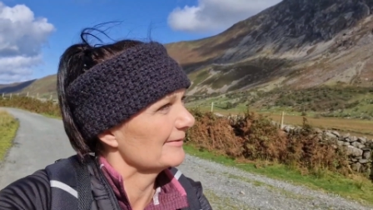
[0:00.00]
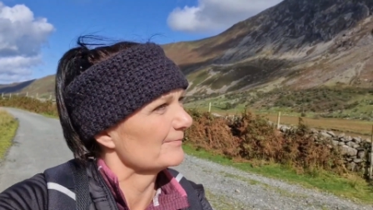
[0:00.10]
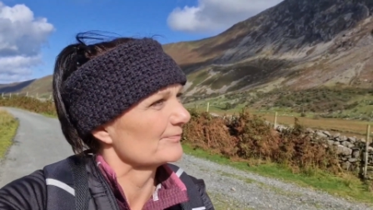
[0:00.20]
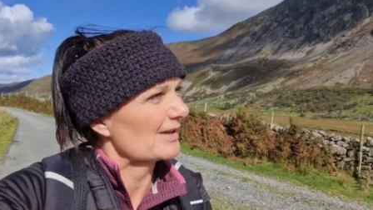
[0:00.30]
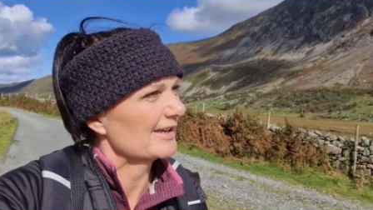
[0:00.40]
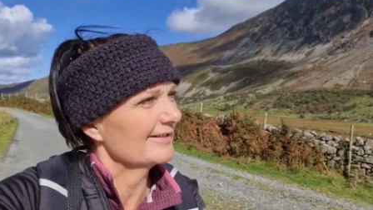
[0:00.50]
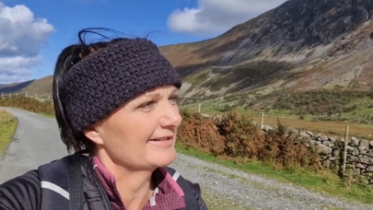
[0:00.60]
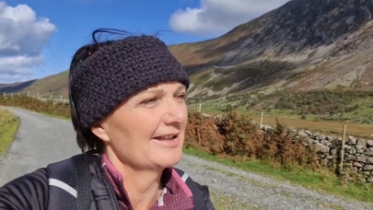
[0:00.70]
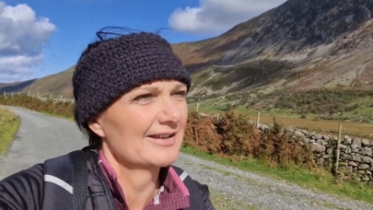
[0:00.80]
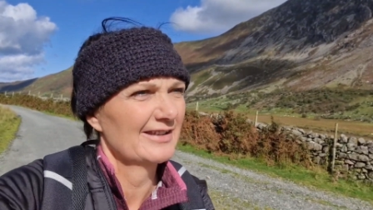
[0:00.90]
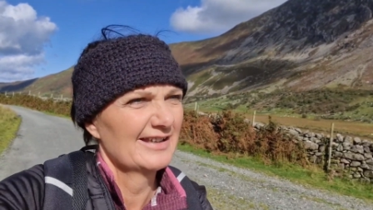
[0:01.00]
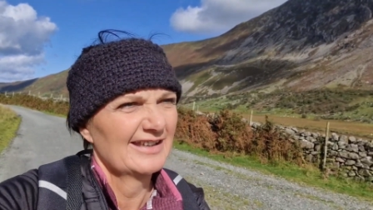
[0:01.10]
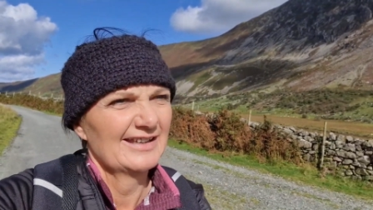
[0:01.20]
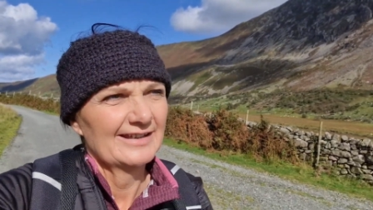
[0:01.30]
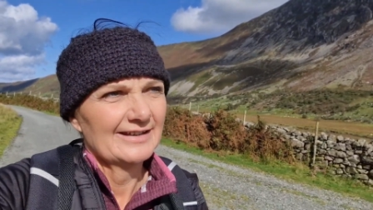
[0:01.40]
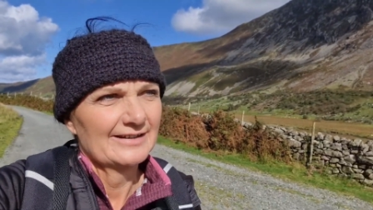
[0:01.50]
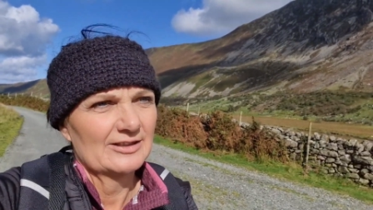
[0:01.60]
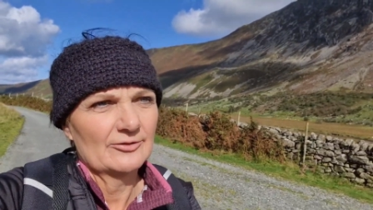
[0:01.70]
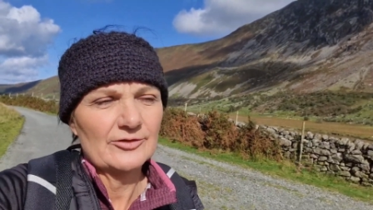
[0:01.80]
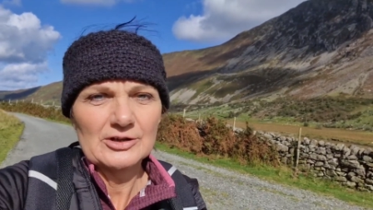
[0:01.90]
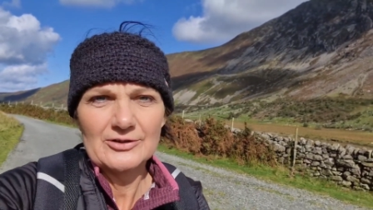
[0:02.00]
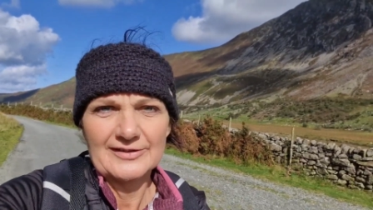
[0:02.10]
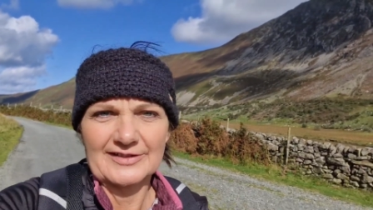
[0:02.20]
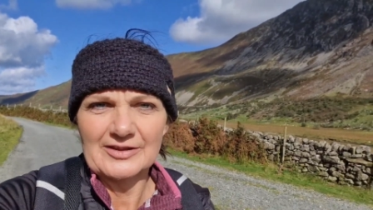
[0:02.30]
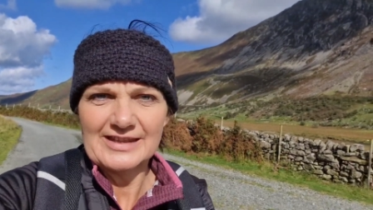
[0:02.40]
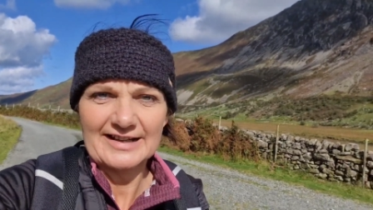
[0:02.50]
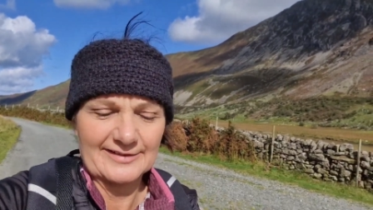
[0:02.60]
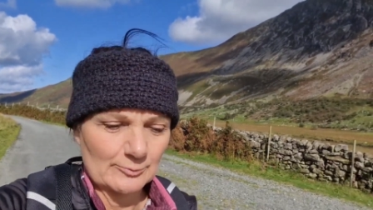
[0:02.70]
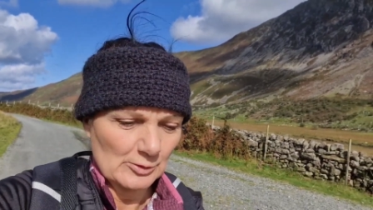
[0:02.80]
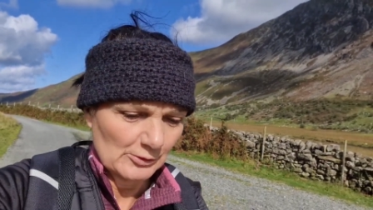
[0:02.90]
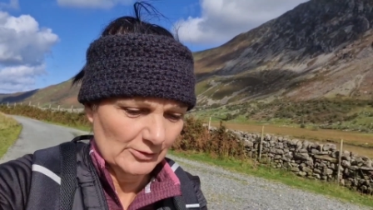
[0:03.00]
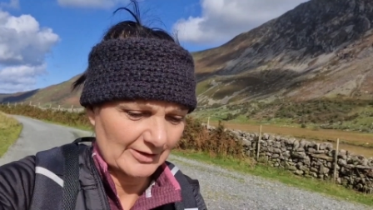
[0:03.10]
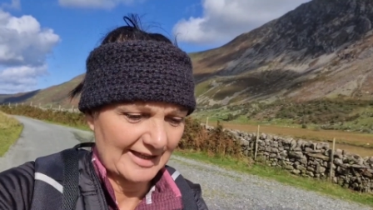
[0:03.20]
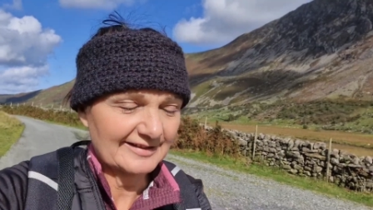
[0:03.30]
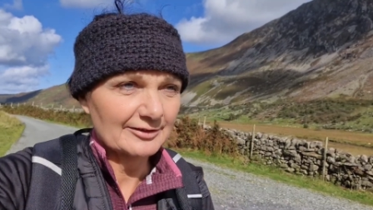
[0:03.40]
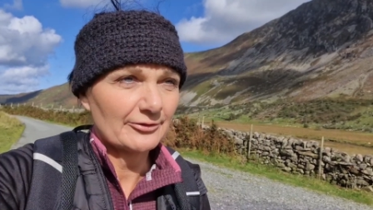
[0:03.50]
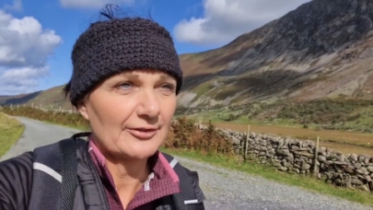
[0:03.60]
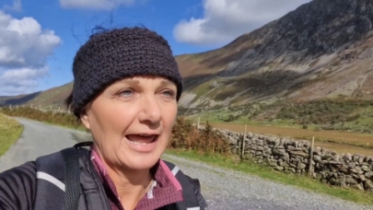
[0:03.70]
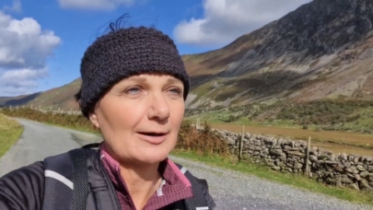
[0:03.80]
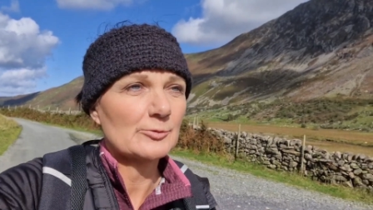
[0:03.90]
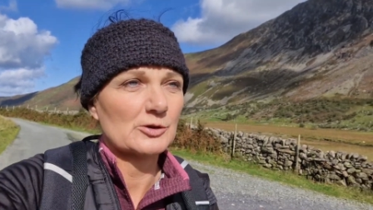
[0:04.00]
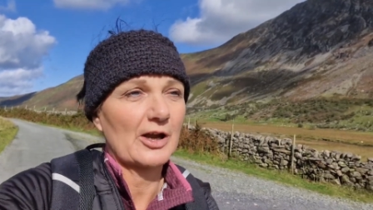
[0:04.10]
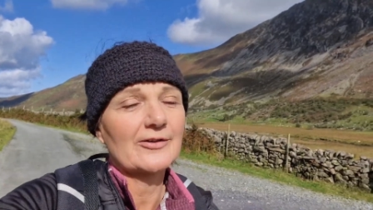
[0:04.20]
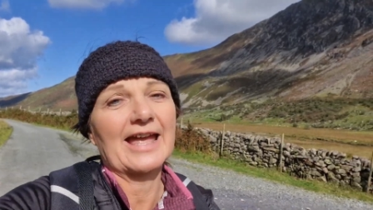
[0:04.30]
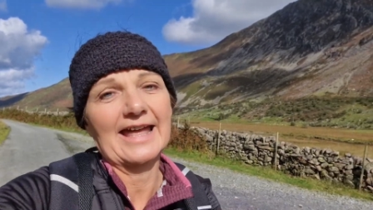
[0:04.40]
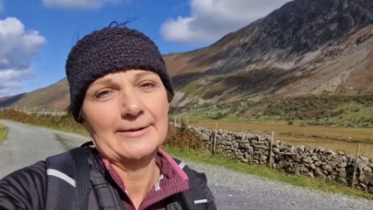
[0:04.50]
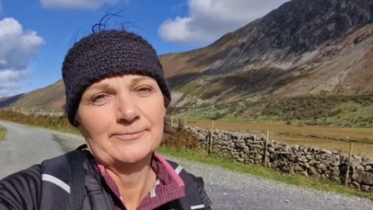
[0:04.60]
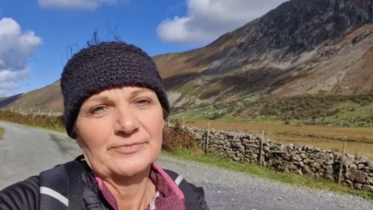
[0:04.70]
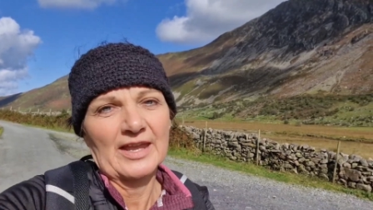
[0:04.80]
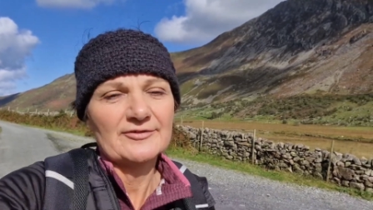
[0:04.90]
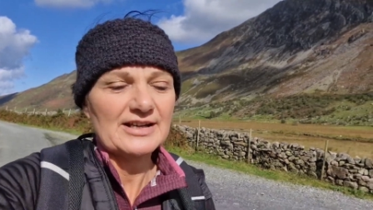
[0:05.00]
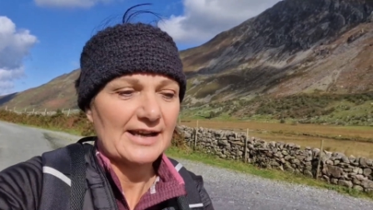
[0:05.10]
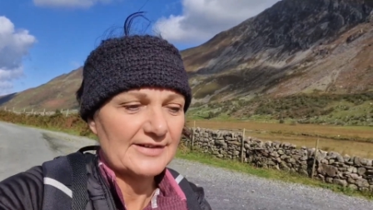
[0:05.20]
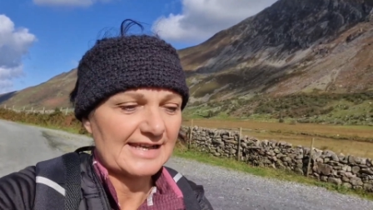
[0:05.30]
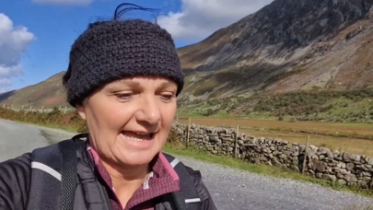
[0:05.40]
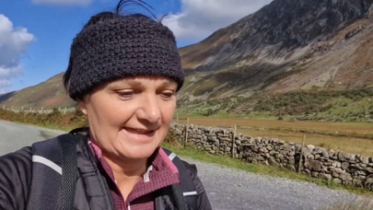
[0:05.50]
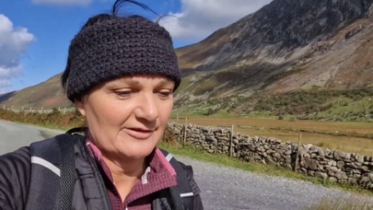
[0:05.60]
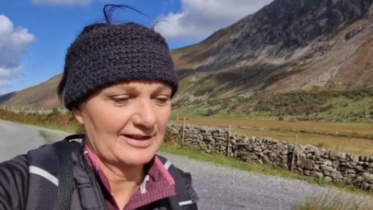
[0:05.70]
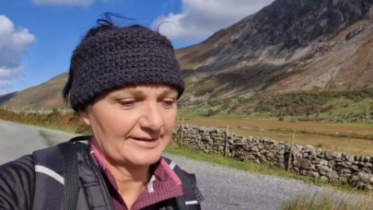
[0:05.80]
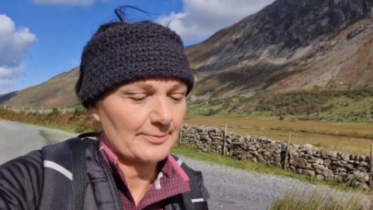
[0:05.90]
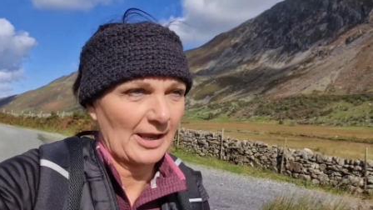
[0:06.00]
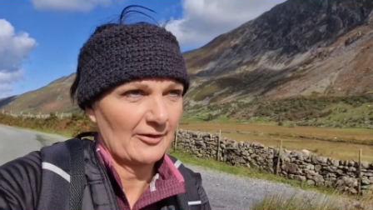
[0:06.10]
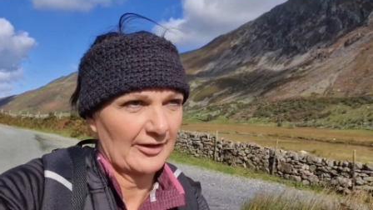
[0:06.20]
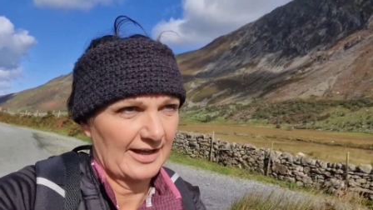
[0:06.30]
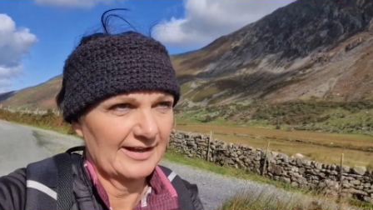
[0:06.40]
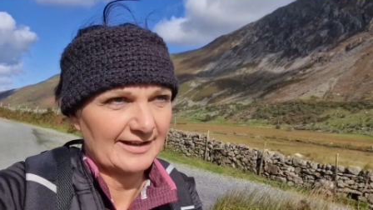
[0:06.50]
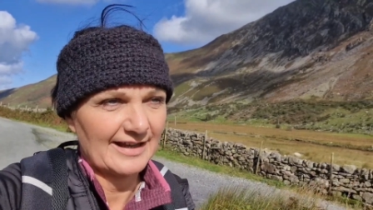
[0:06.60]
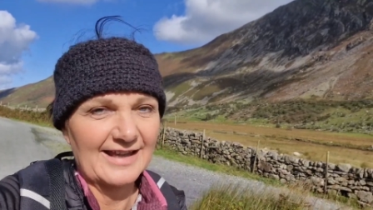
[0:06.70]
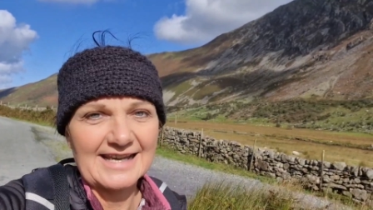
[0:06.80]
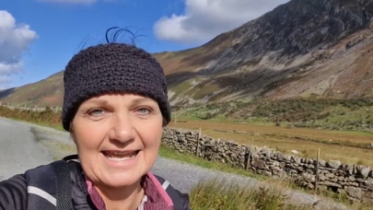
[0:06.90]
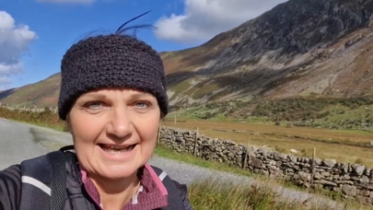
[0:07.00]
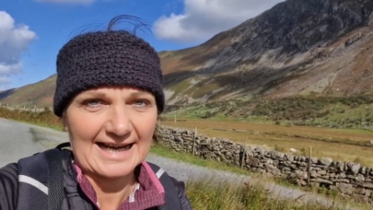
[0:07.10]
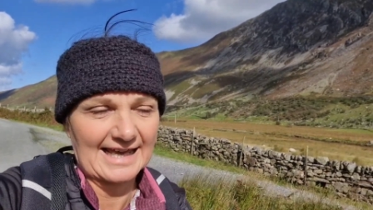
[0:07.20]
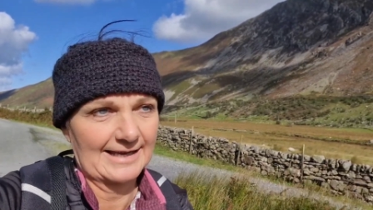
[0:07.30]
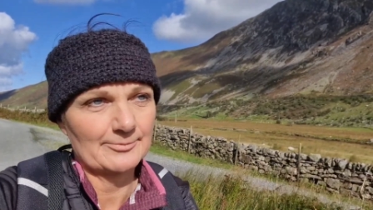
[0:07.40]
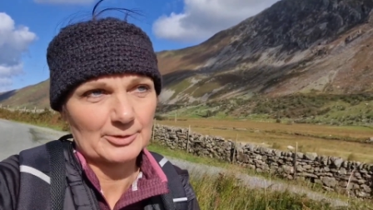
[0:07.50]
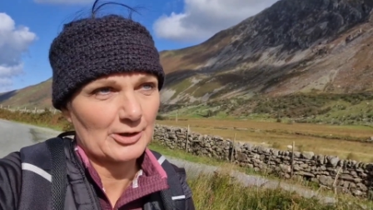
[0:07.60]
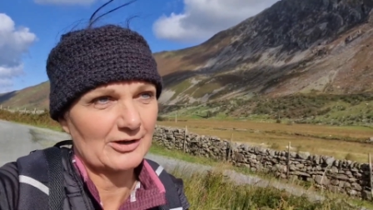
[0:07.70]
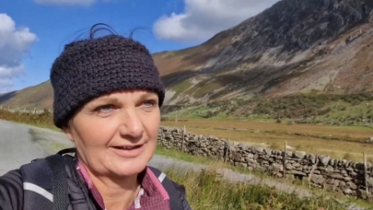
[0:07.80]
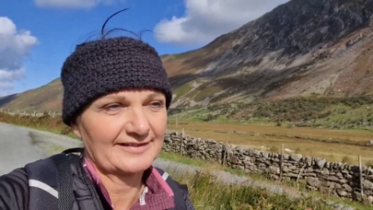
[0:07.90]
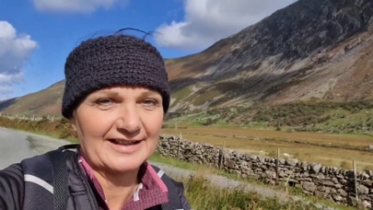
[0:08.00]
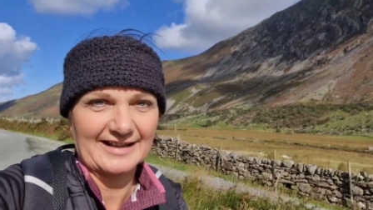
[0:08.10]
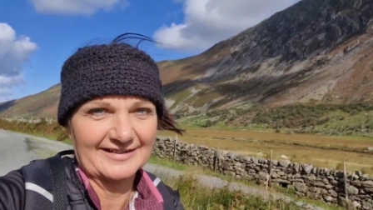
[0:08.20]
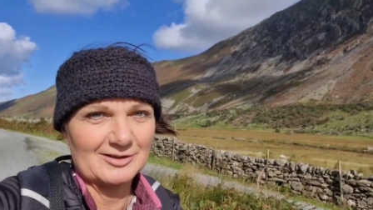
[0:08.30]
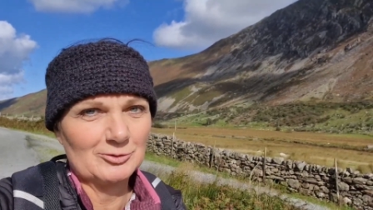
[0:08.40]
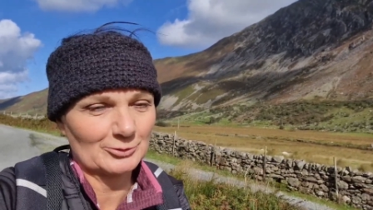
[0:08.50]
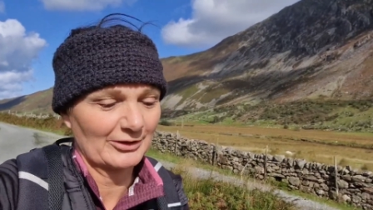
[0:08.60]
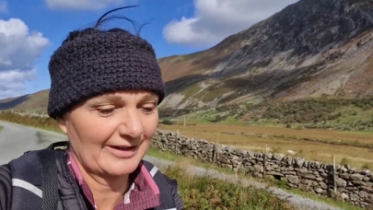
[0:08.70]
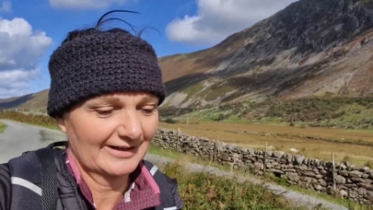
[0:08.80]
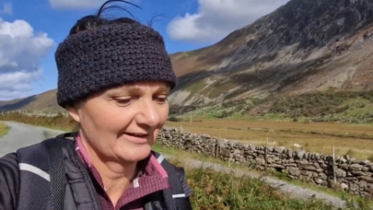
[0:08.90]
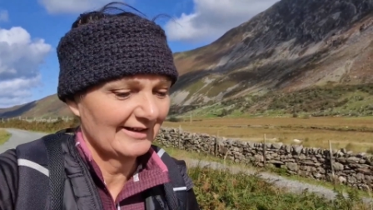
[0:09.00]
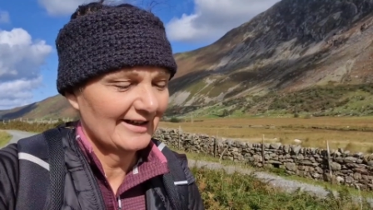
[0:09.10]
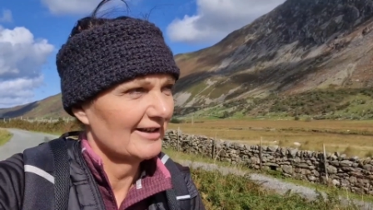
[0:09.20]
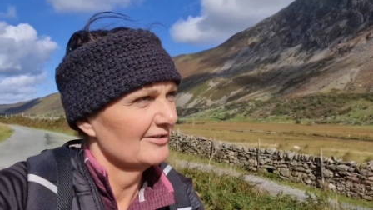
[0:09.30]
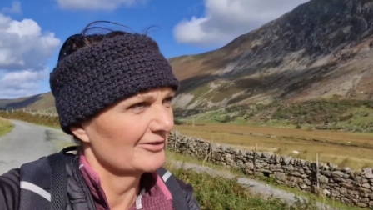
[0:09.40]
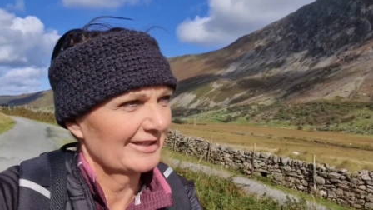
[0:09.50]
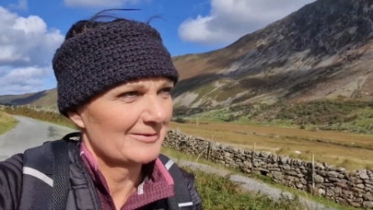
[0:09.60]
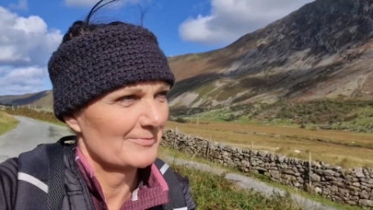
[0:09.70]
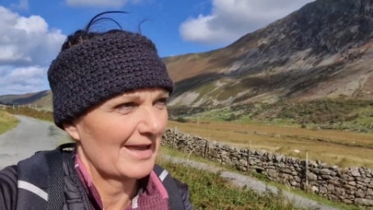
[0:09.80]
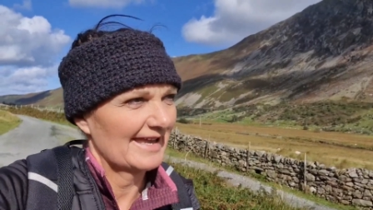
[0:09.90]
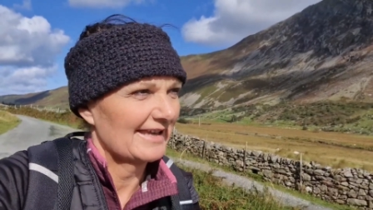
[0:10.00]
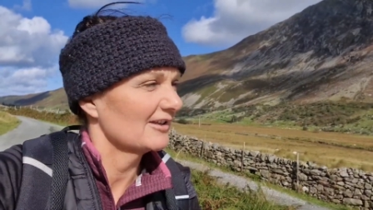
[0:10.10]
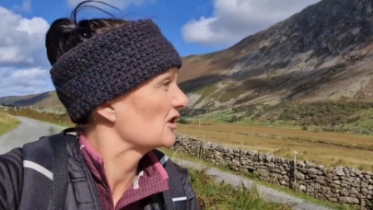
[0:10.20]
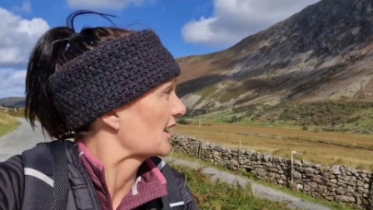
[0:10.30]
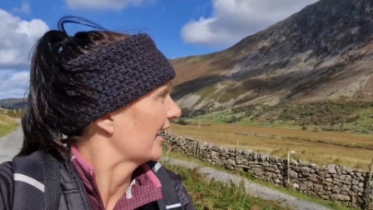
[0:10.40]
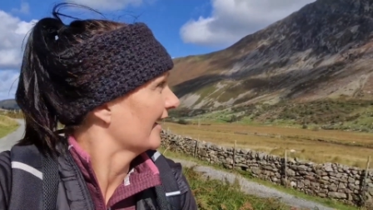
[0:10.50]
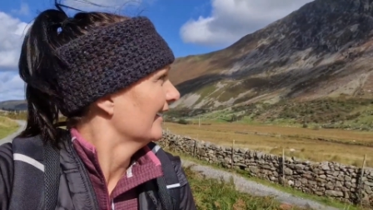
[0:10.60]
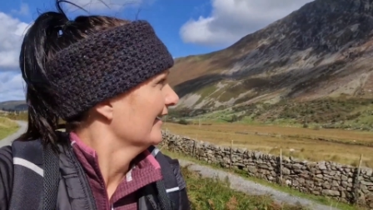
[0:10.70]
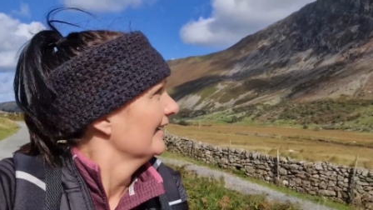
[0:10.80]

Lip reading: them, because the views on this walk, it's a flat walk, okay, every now and again there is a bit of an incline, but honestly it's nothing major.